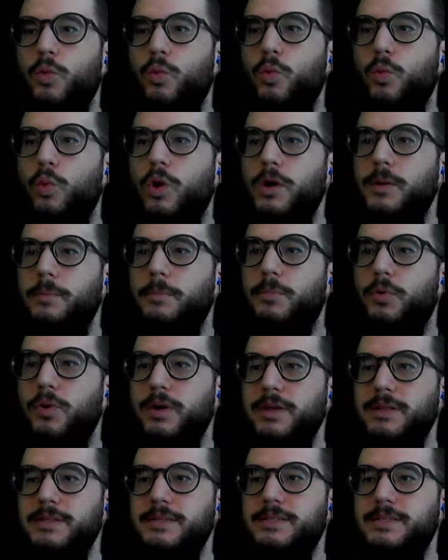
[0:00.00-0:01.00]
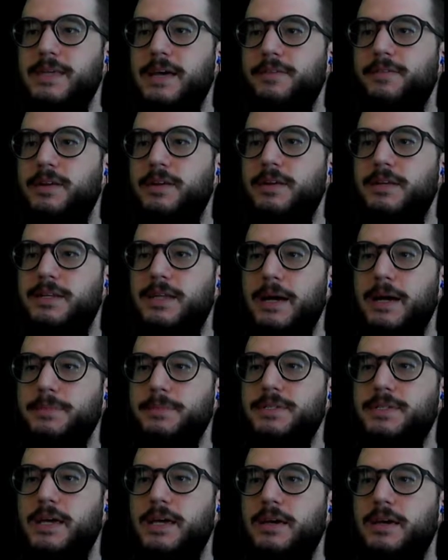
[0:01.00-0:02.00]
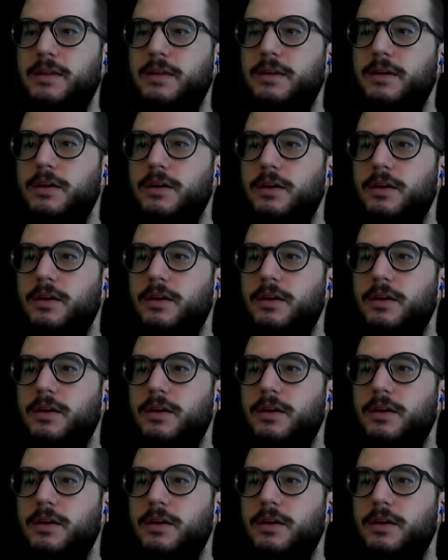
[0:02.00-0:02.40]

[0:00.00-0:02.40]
1.7 times 10